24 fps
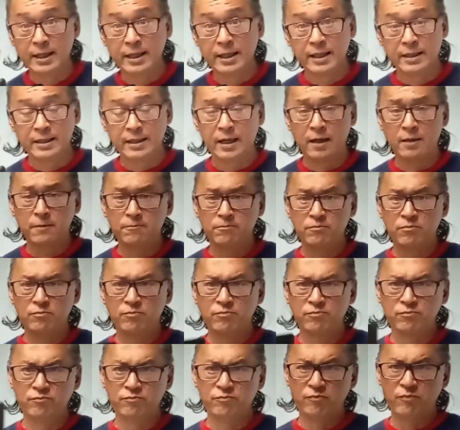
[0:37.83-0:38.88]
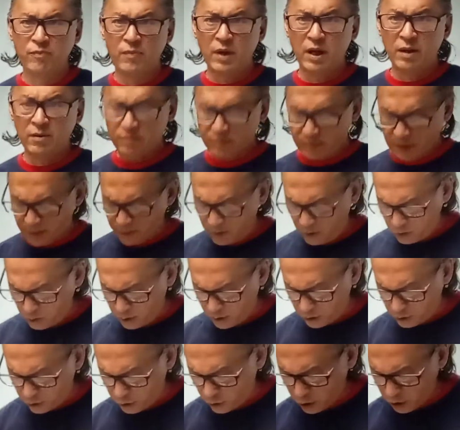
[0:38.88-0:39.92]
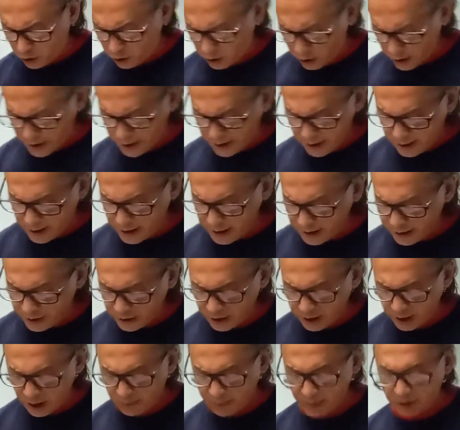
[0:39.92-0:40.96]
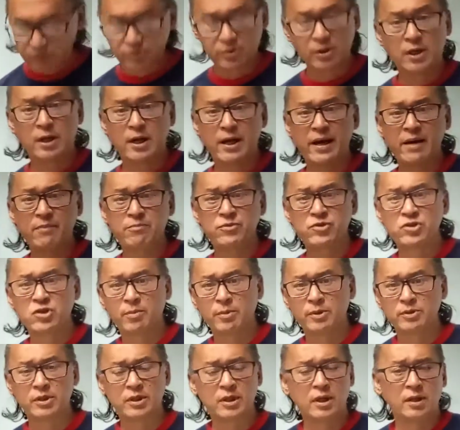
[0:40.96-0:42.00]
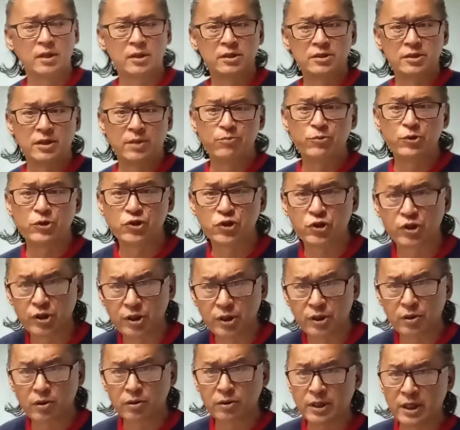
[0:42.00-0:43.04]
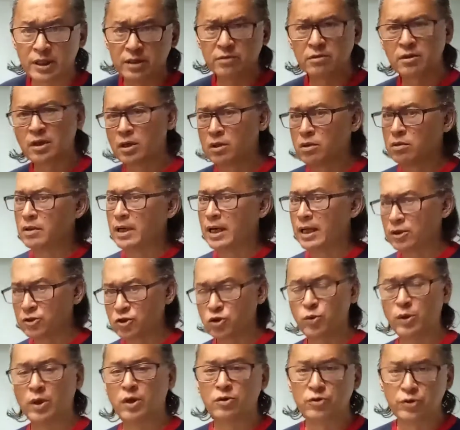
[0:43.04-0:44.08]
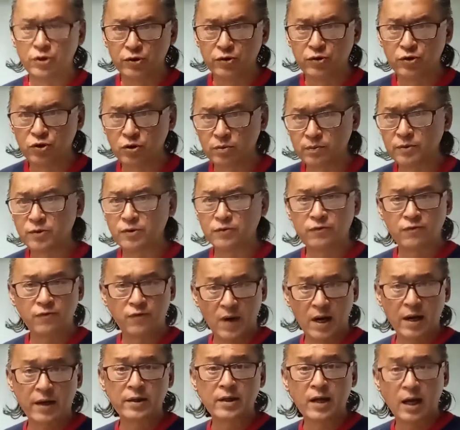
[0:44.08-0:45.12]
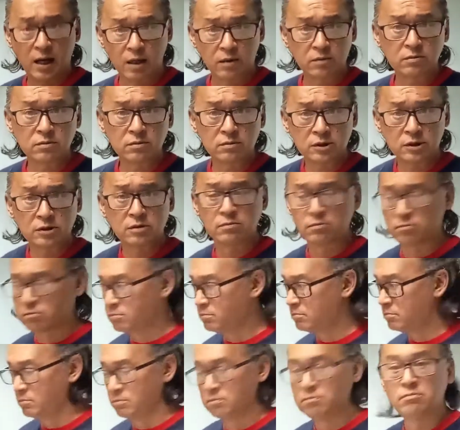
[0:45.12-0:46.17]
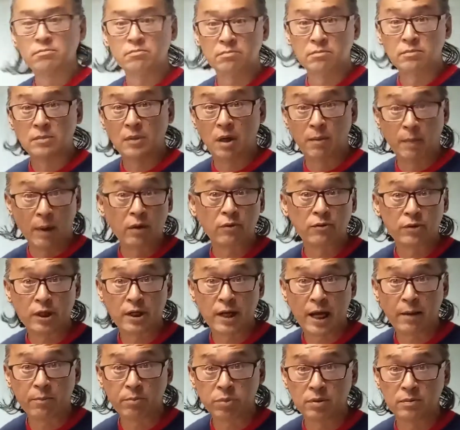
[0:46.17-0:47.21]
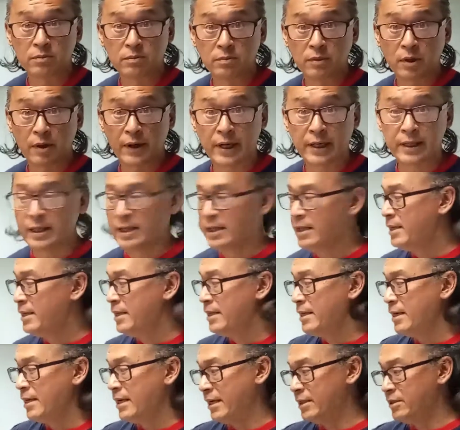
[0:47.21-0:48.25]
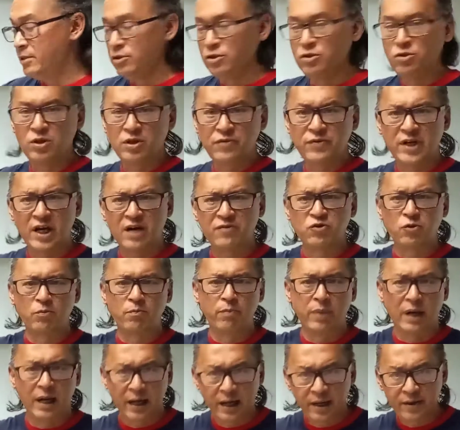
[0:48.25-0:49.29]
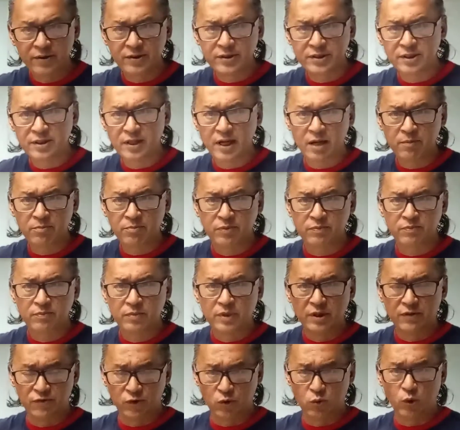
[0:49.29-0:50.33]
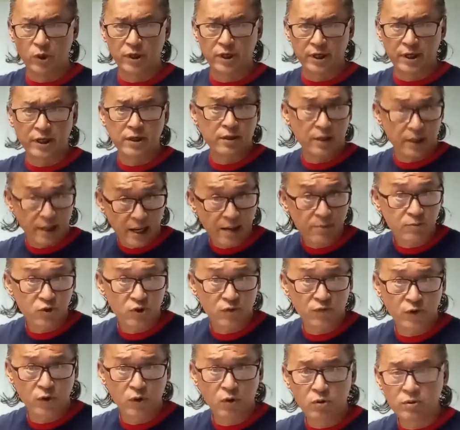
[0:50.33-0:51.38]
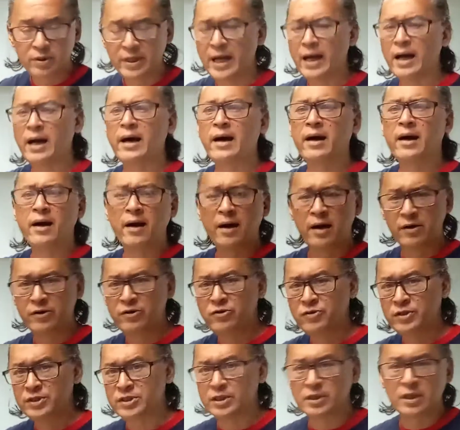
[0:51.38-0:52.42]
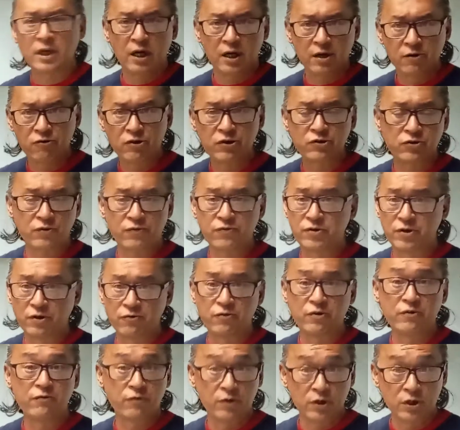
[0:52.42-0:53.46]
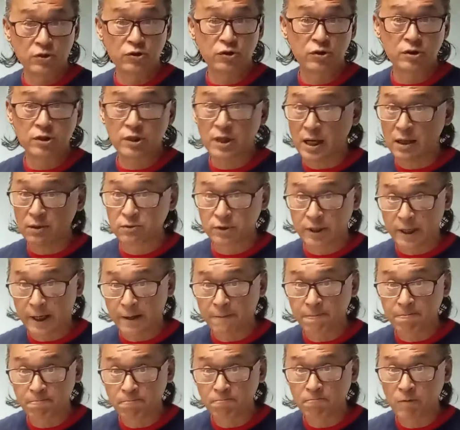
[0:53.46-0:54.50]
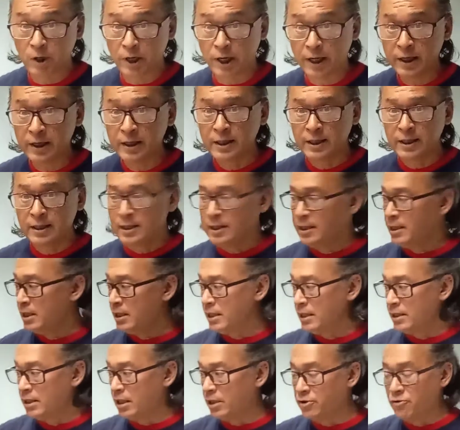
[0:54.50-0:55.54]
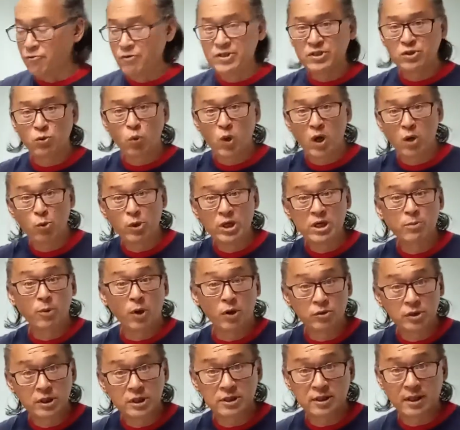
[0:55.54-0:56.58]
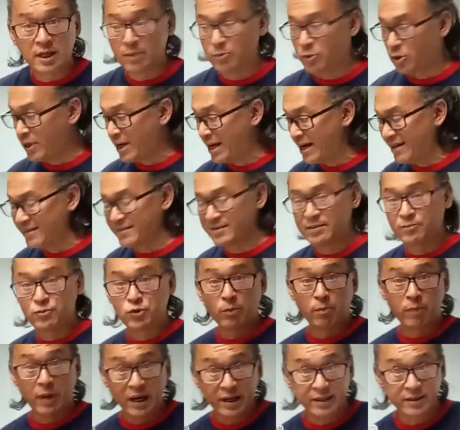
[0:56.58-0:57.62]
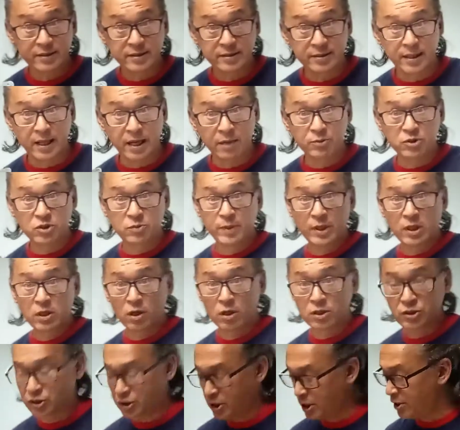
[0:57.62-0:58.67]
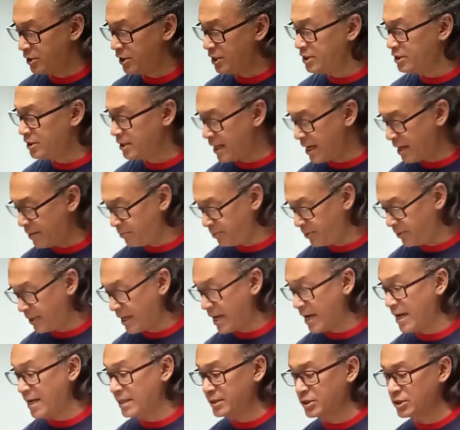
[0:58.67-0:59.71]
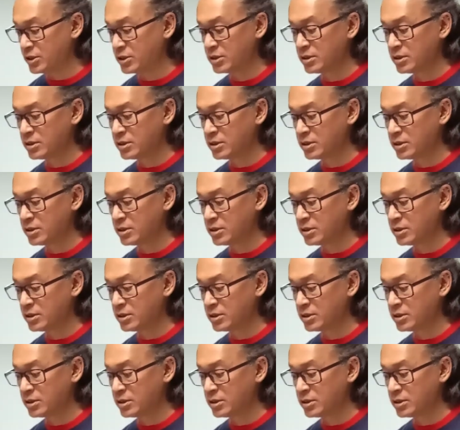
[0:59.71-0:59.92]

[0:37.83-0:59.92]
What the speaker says: now I'm not going to talk in detail about the lamps, about the color temperature and all that. You can go elsewhere on YouTube to find out about the lamp. All right, and you don't even have to buy this lamp if you want to get lamps of your own. There are hundreds and hundreds of different versions out there. Okay, now the reason why we bought this lamp, or I asked them to buy this lamp, is because this lamp has